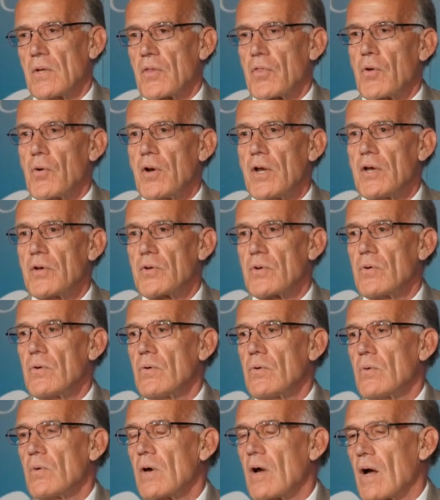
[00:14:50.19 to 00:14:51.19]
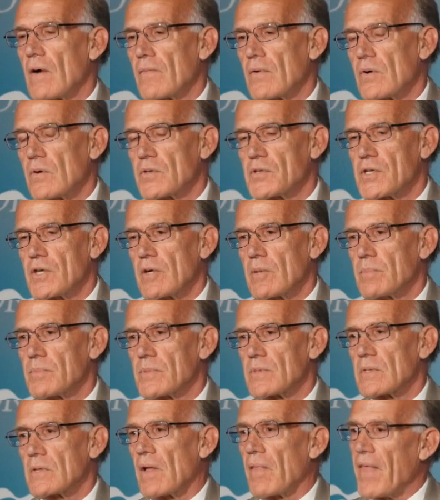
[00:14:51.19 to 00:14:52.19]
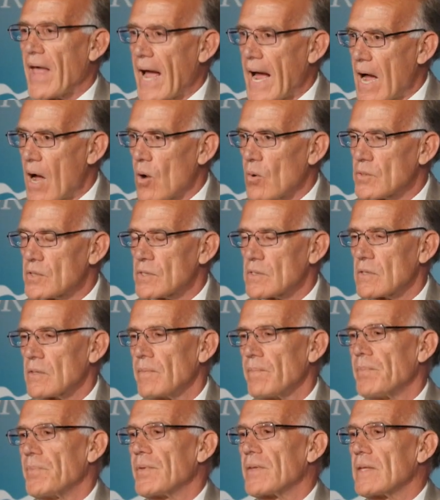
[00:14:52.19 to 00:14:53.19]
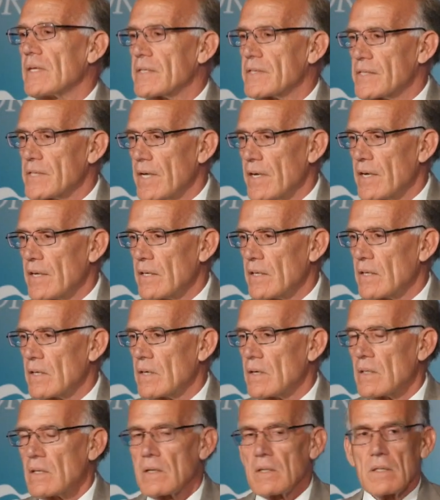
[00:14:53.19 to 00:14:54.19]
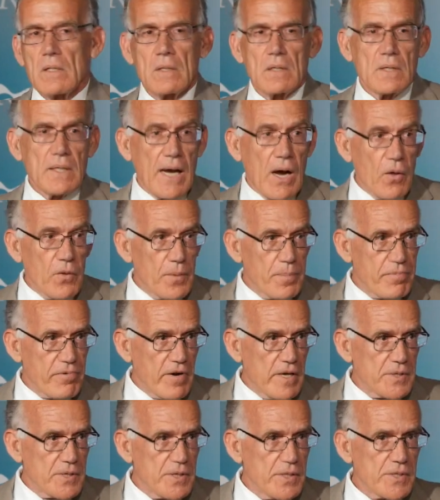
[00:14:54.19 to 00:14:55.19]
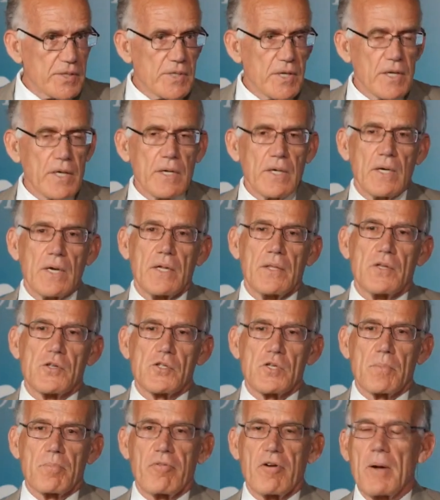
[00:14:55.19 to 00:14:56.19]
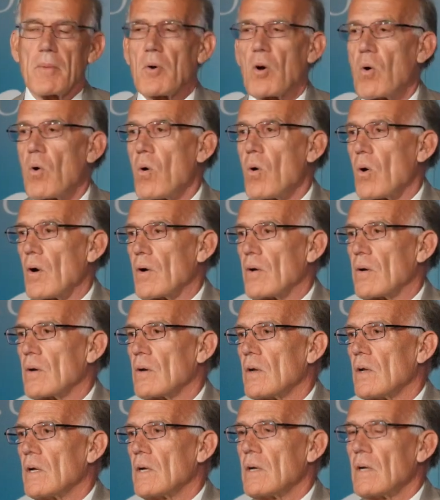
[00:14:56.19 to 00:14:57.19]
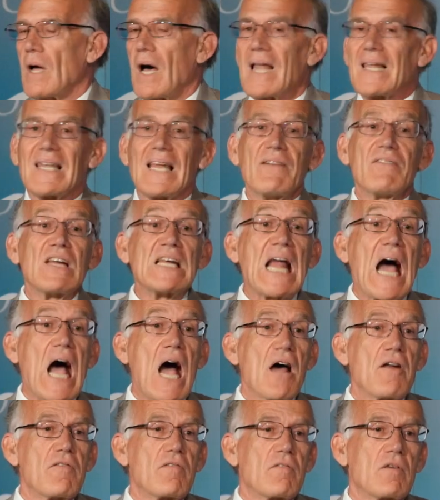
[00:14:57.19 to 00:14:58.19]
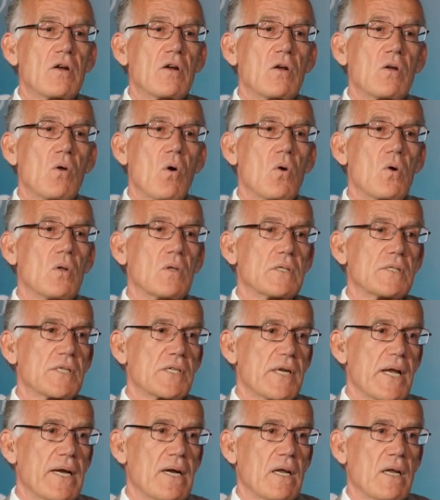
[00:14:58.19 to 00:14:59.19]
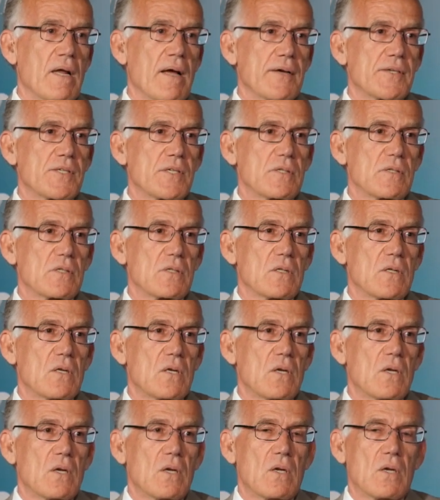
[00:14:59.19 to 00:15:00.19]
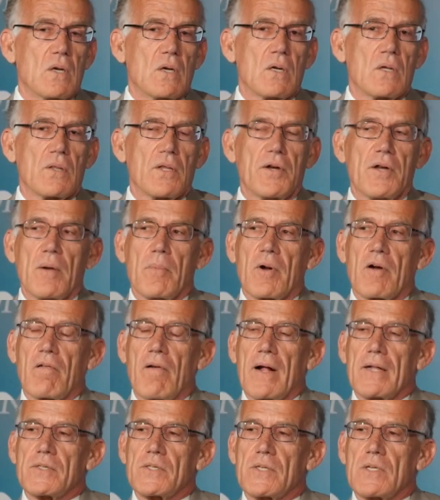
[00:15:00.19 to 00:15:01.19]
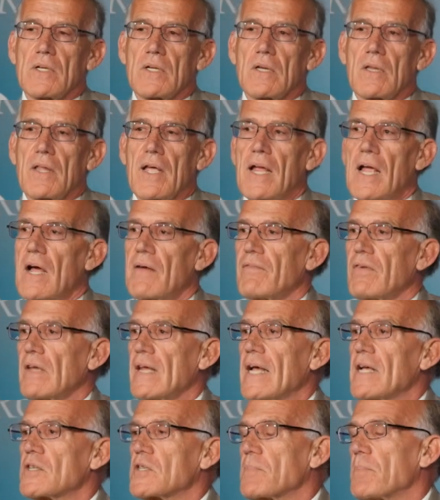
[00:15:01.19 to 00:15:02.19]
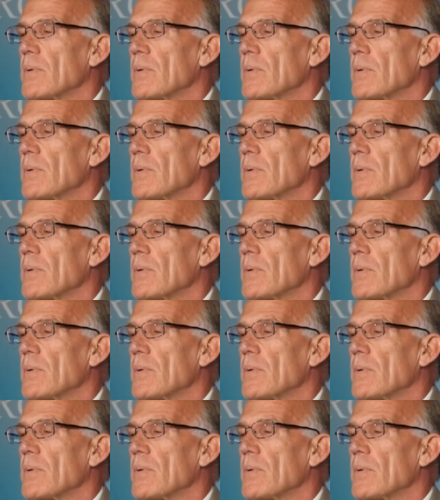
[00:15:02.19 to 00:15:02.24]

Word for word: 32 governorships, the House, the Senate, now the presidency, and the Supreme Court, 1,100 local and state elections. The Democrats did. They have less